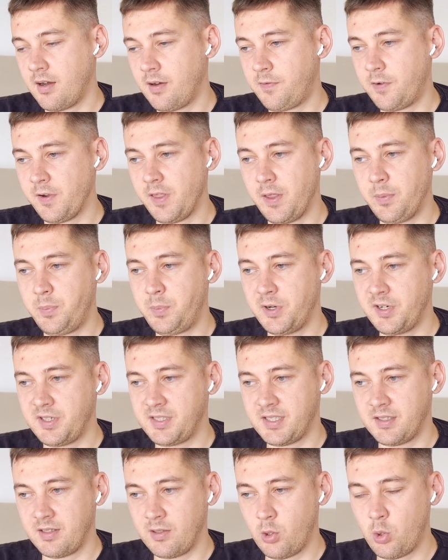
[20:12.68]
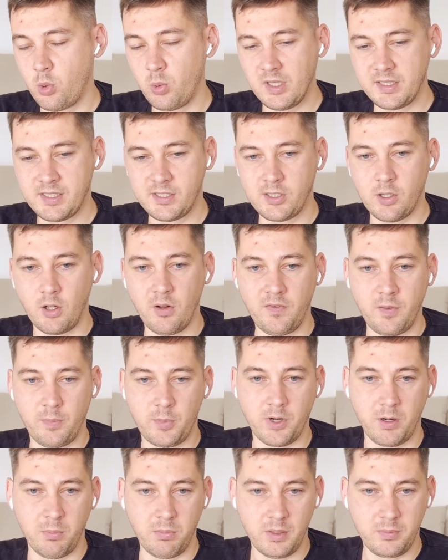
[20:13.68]
for the person who will solve the
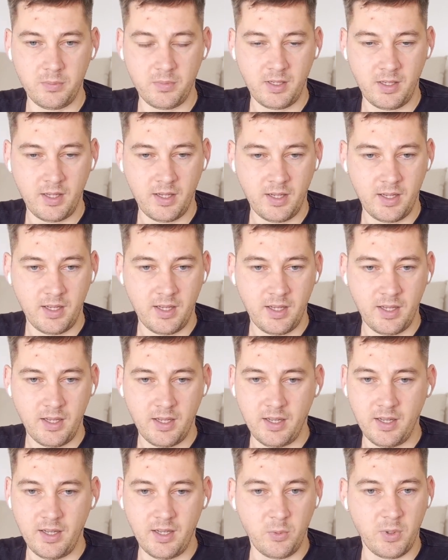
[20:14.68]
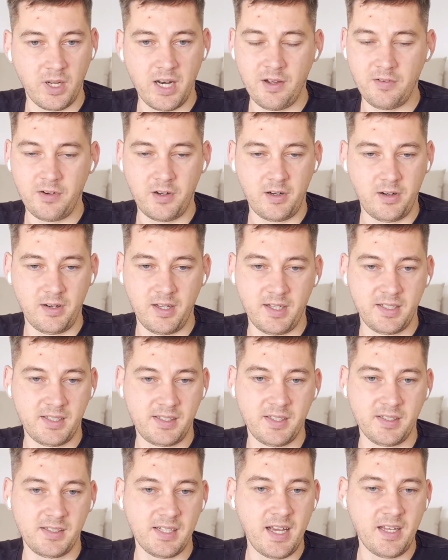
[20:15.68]
problem. Whatever, it's
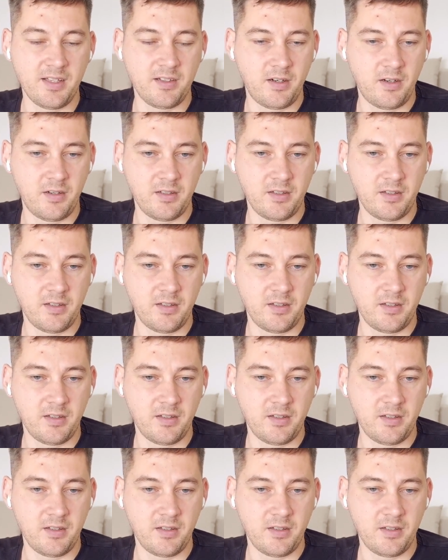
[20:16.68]
designer,